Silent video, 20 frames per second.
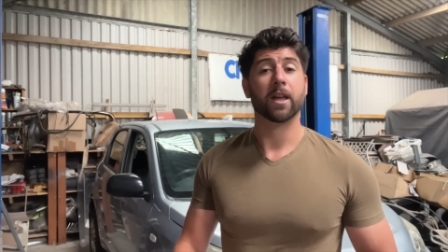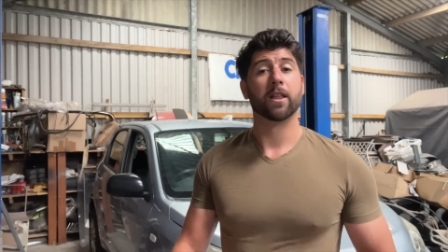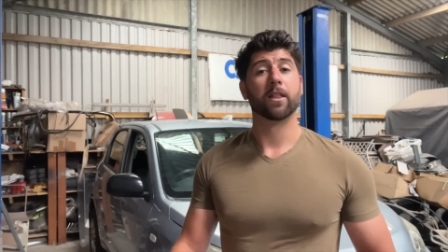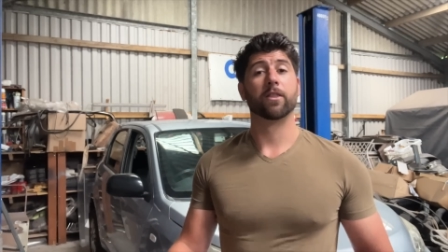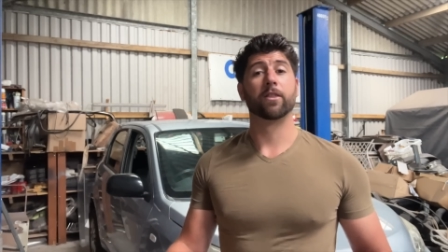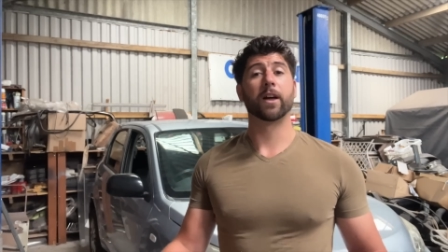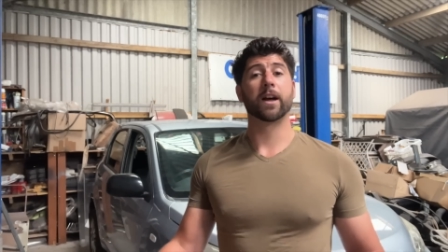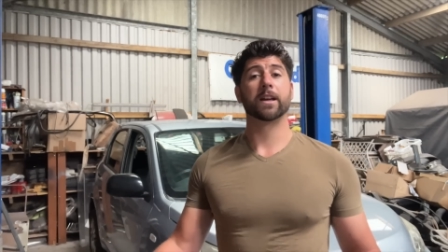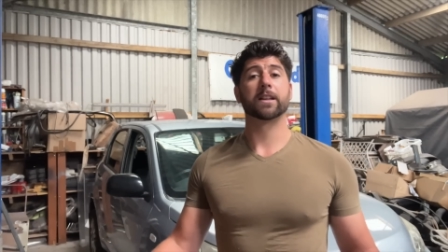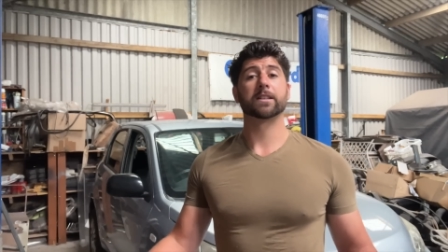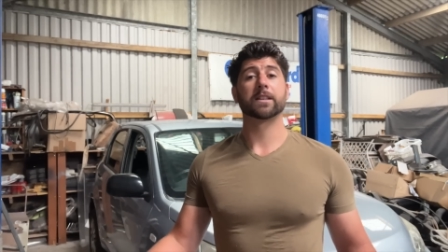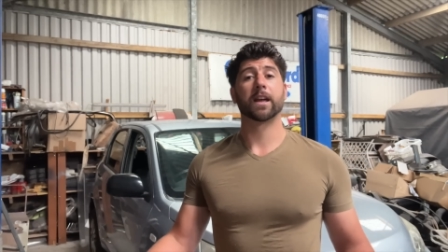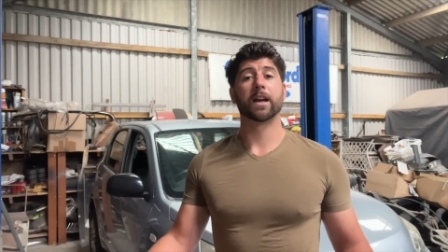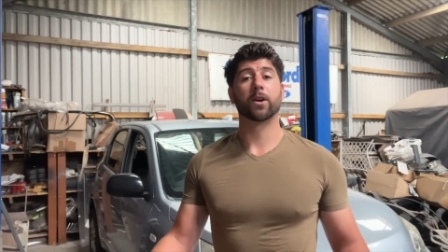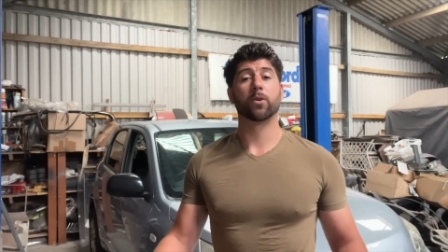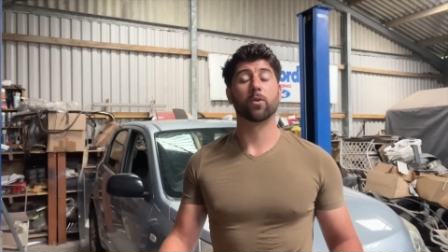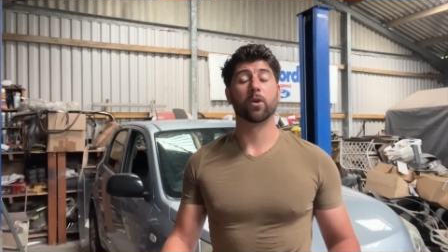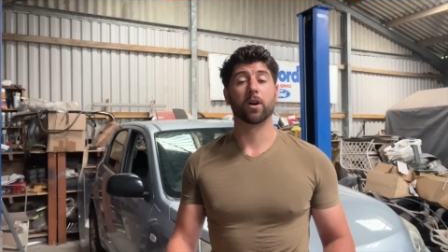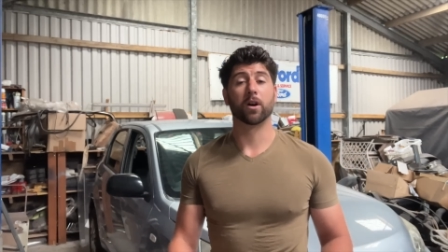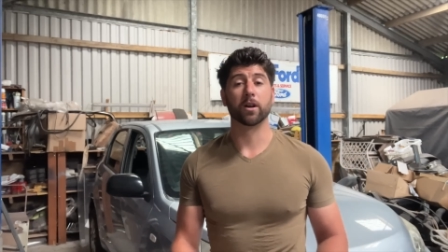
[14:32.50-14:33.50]
That is
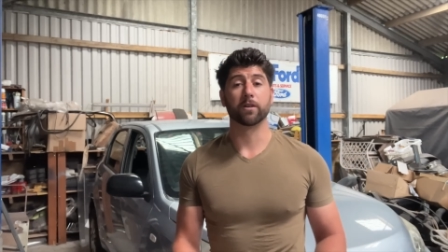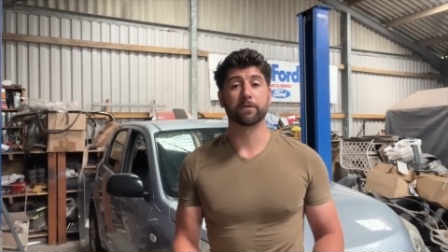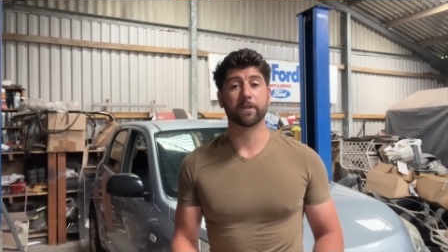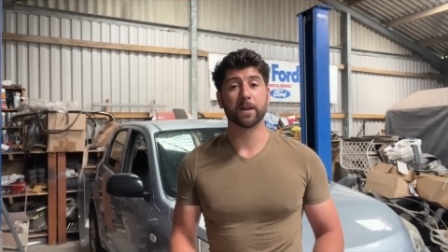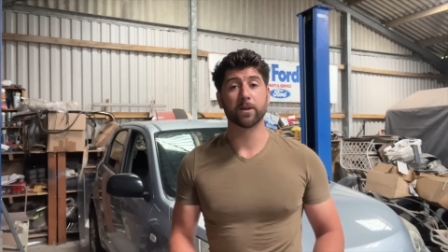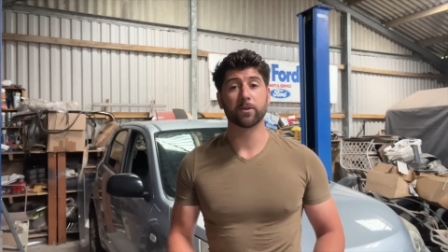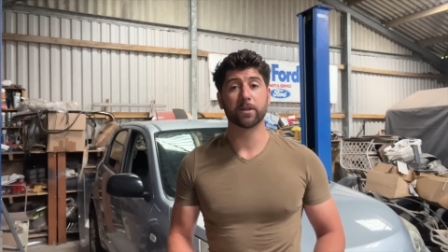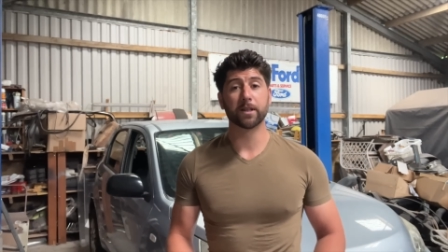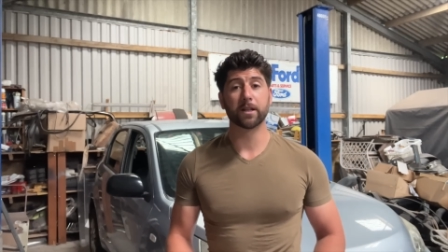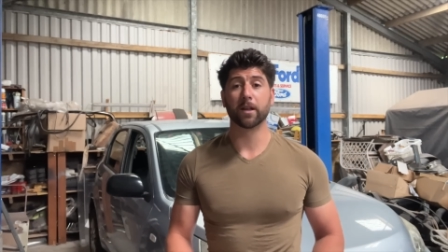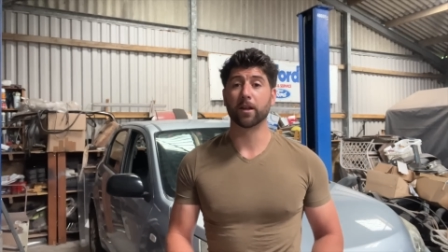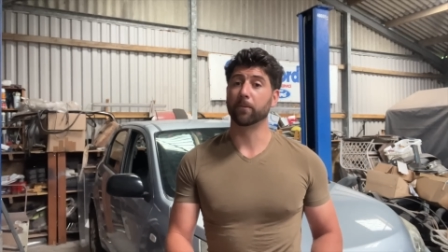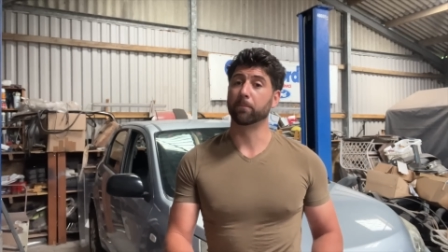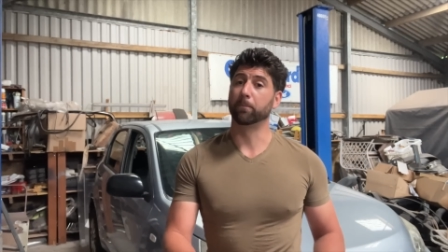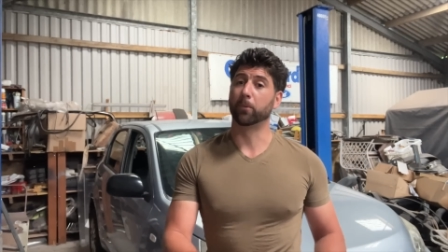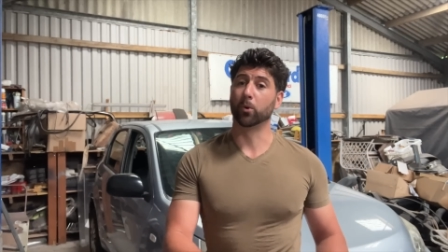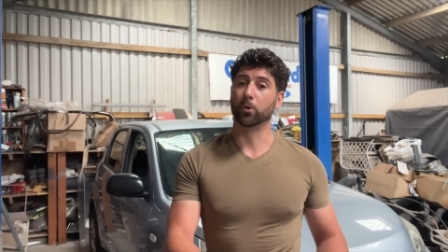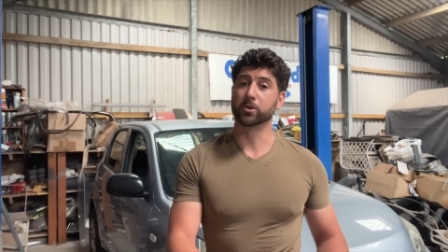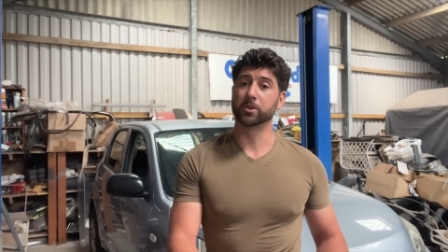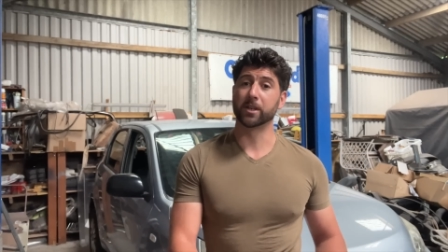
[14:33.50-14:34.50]
how I found it,
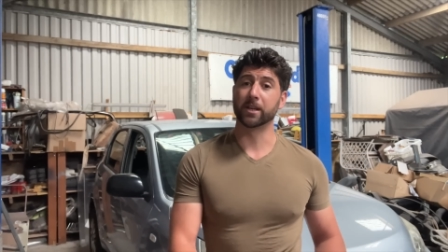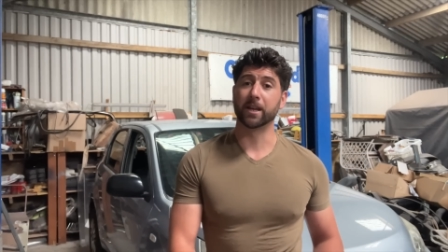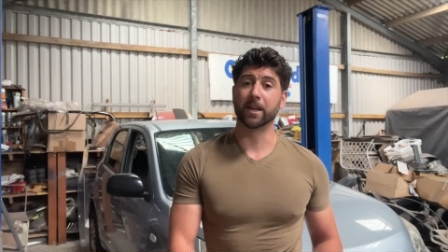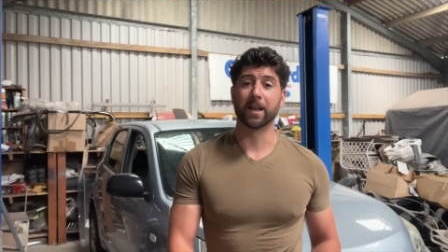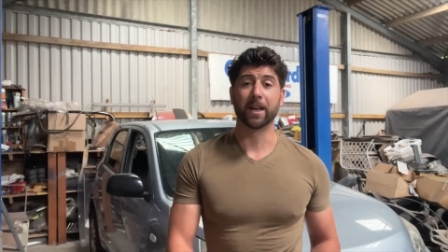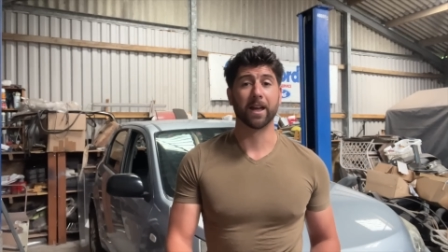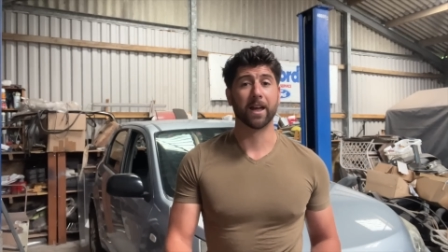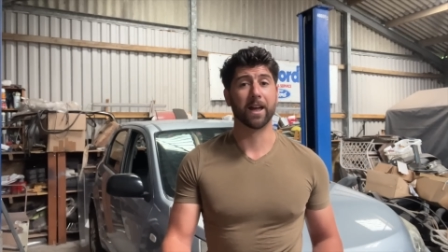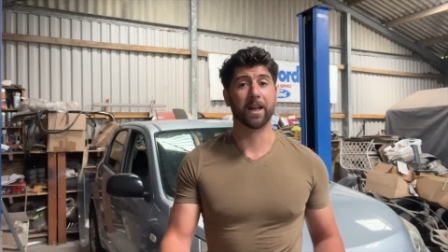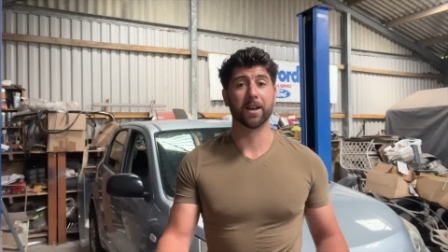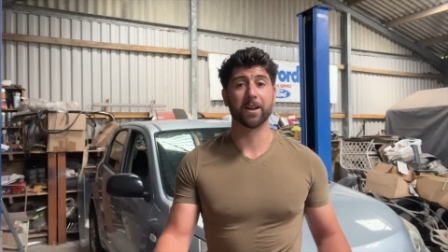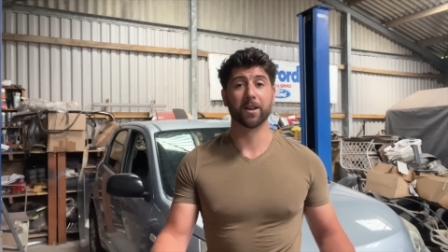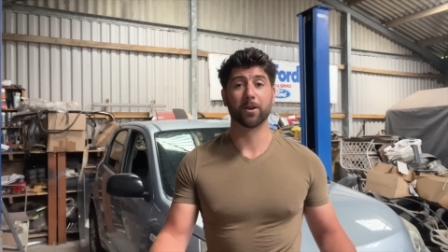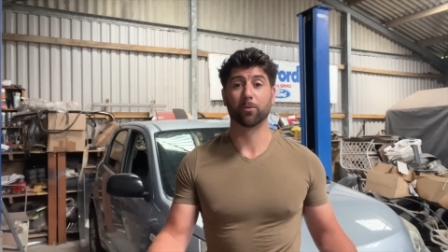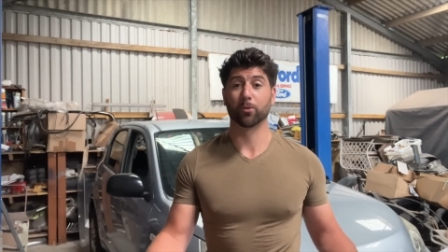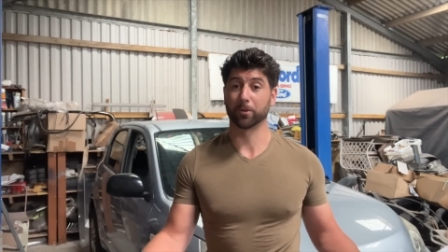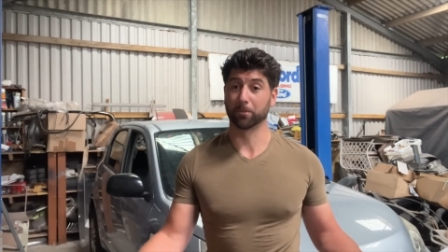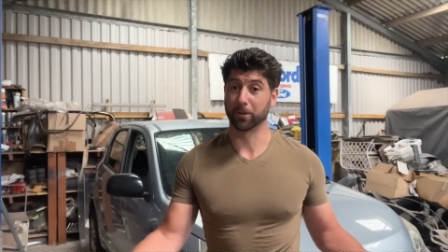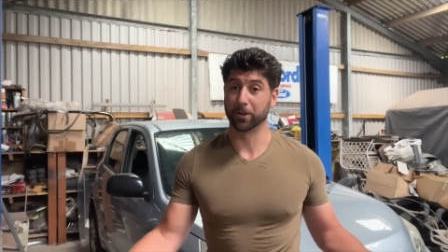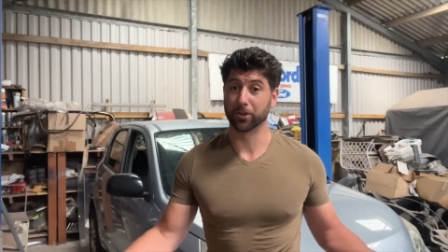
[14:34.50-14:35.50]
bought it, and uh,
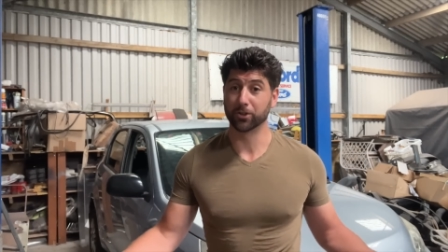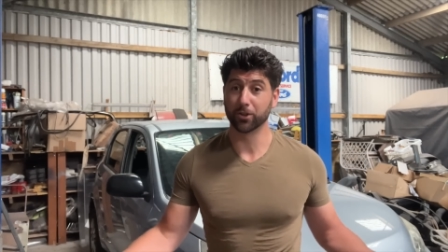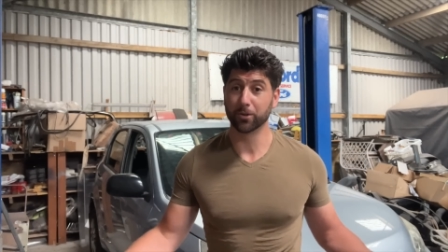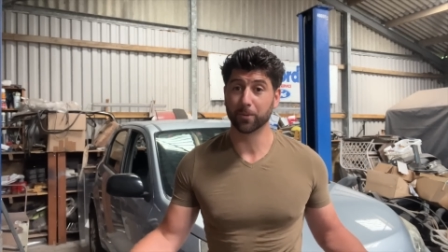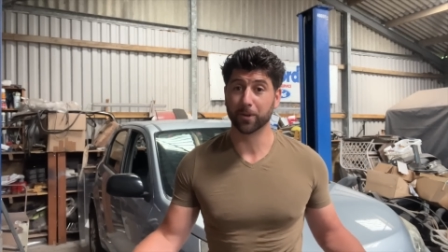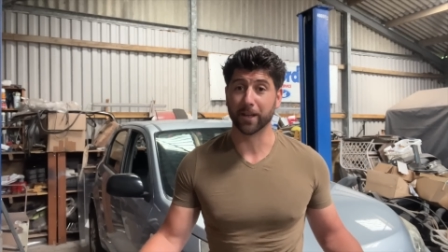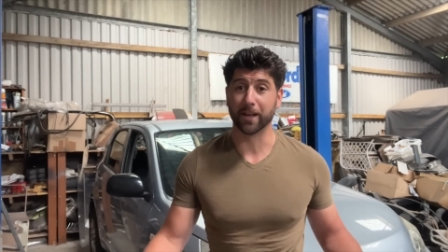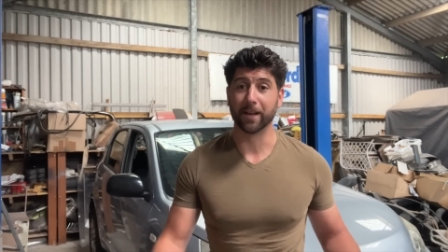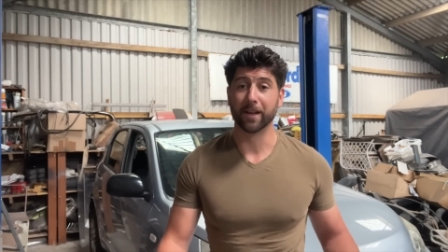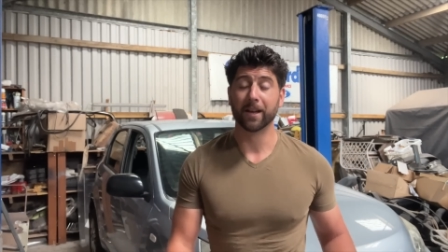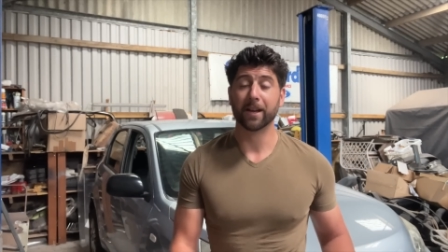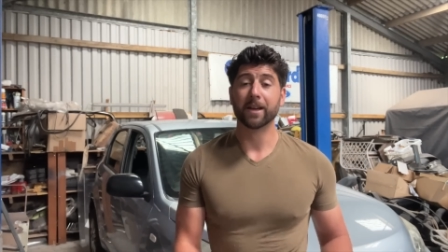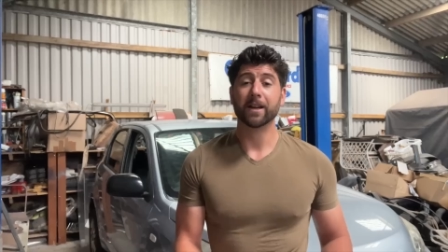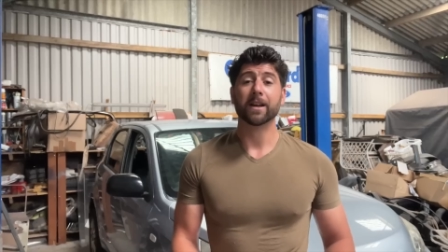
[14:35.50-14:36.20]
what I'm gonna do with it.